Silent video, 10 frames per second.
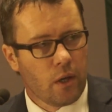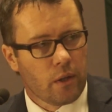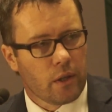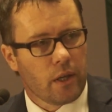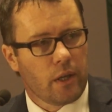
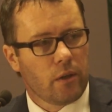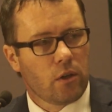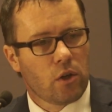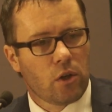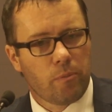The
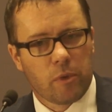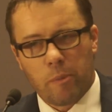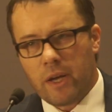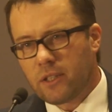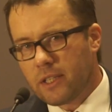
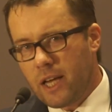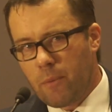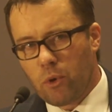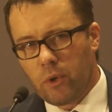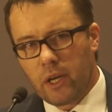best
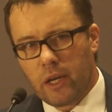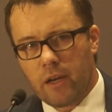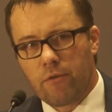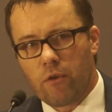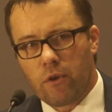example we can
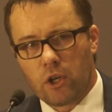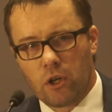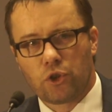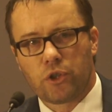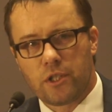give of a
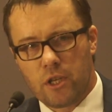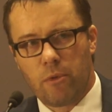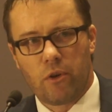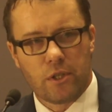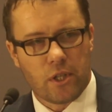country
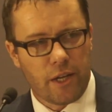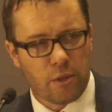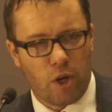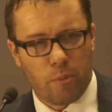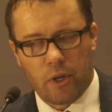similar in size and
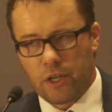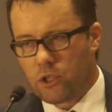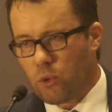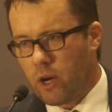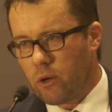population
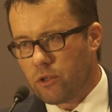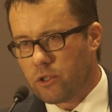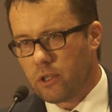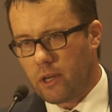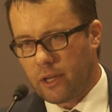to ours
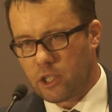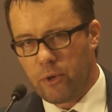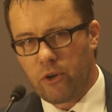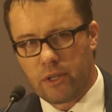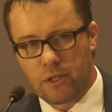that
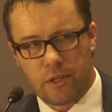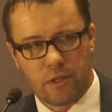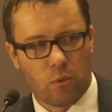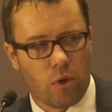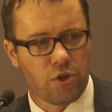experienced this
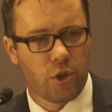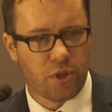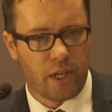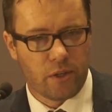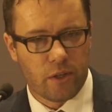was New
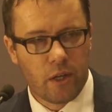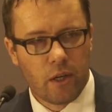Zealand.